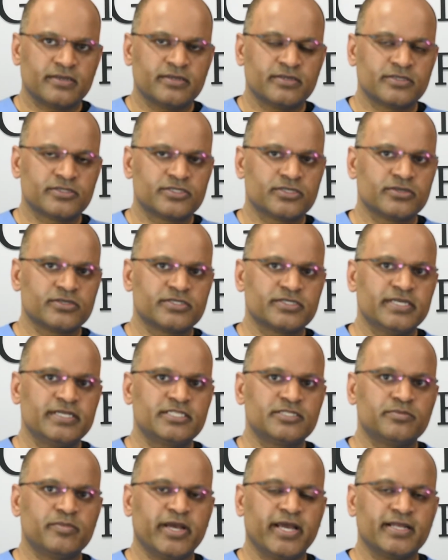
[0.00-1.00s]
So
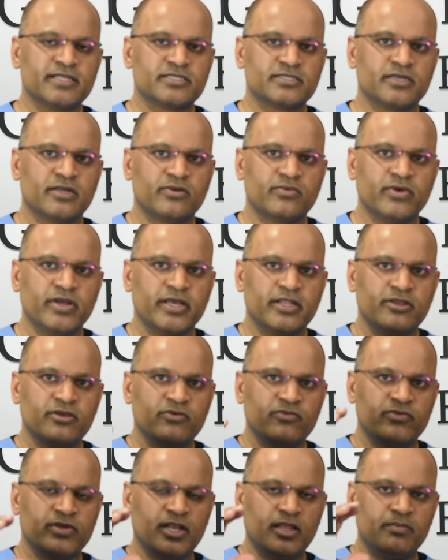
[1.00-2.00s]
sitz baths are where
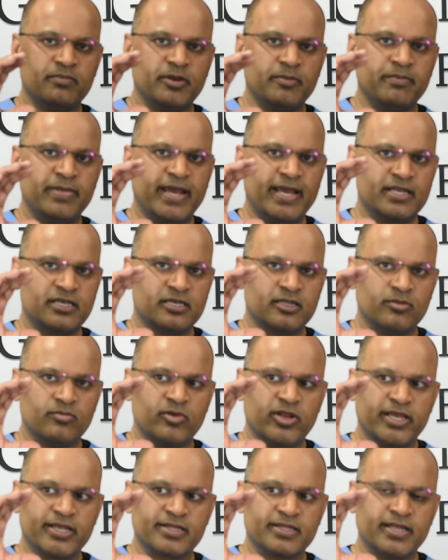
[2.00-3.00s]
you fill up a bathtub
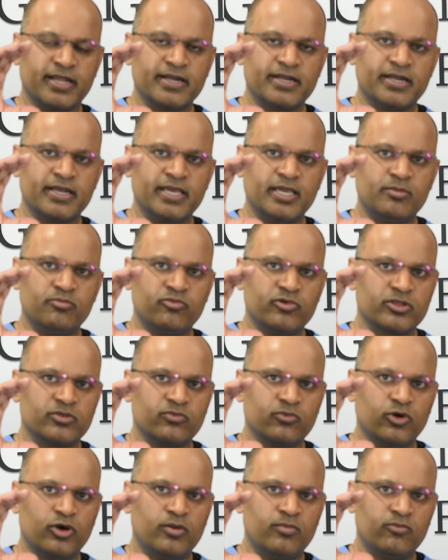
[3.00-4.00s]
like that deep with
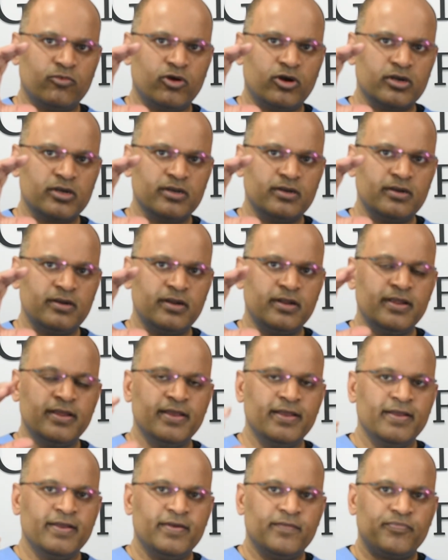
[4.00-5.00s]
warm water,
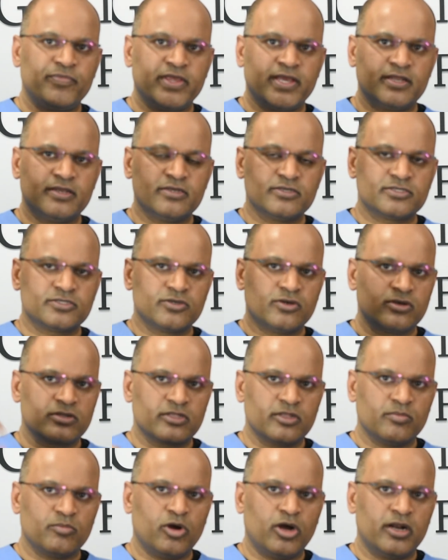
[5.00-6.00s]
and you soak
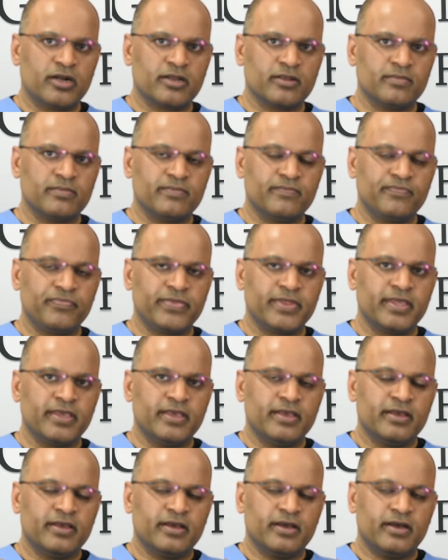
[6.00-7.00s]
the bottom
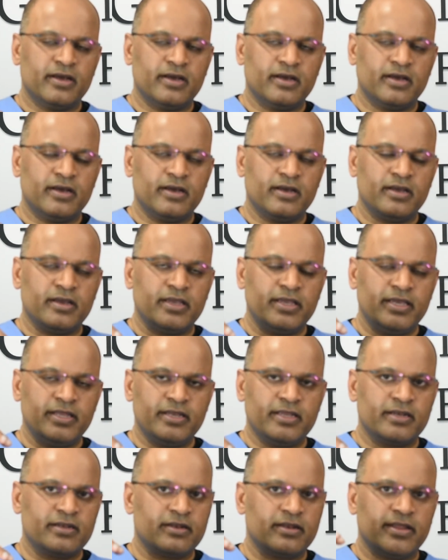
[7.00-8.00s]
in
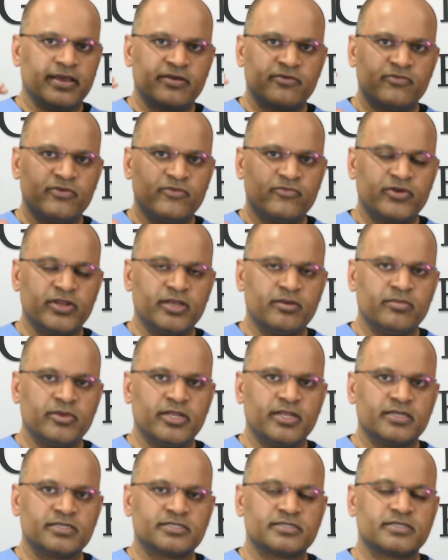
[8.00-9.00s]
it like 15
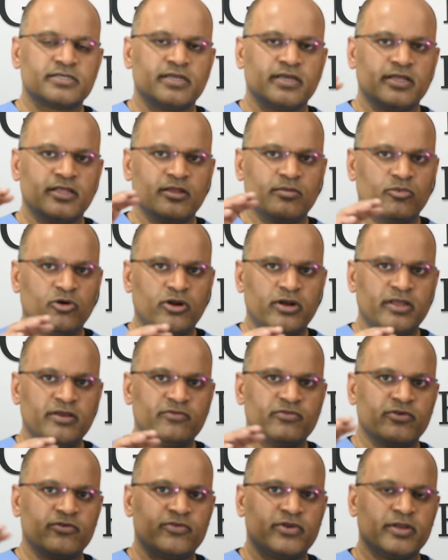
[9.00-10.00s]
minutes in the morning,
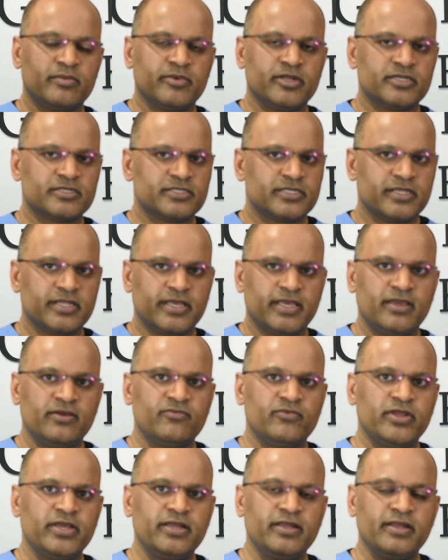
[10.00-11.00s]
15 minutes in the
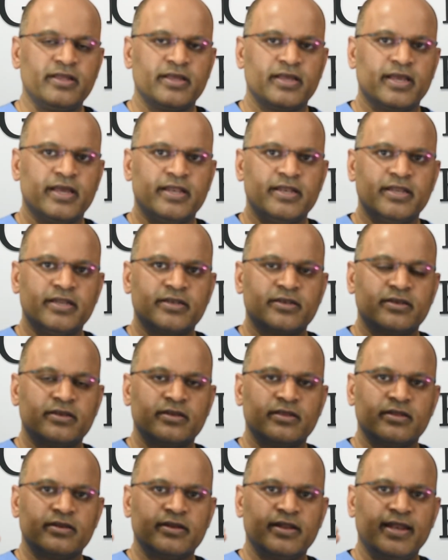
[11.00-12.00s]
evening, and it
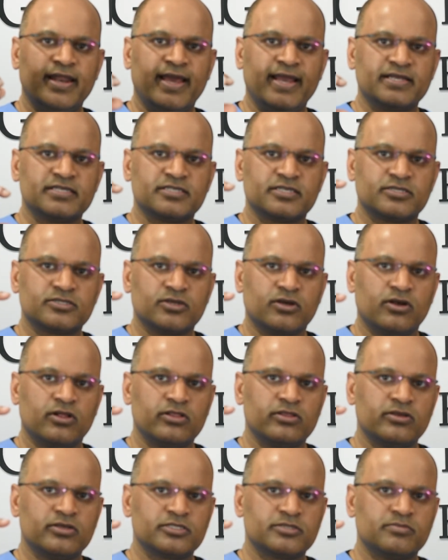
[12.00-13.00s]
relaxes
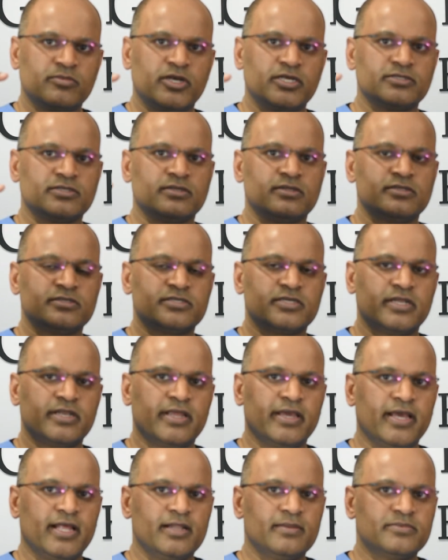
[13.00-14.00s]
all those muscles
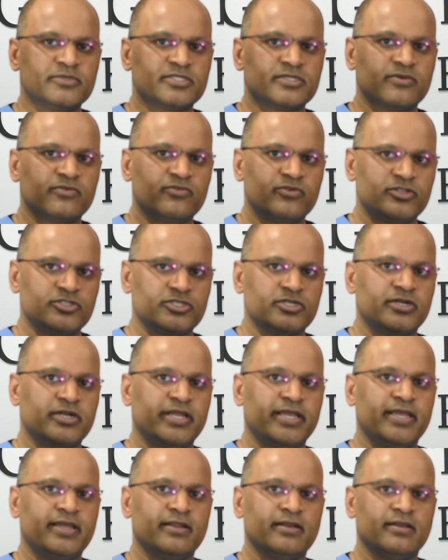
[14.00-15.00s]
and helps the fissure
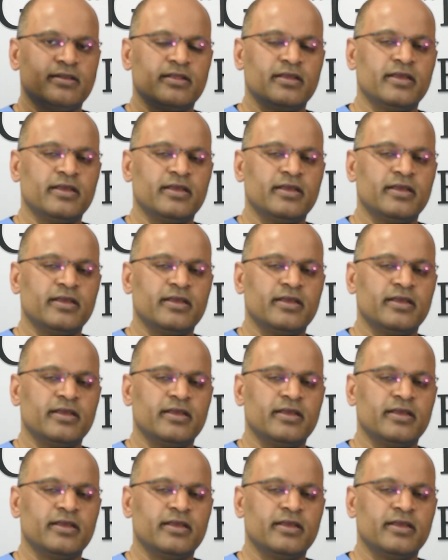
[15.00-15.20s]
heal.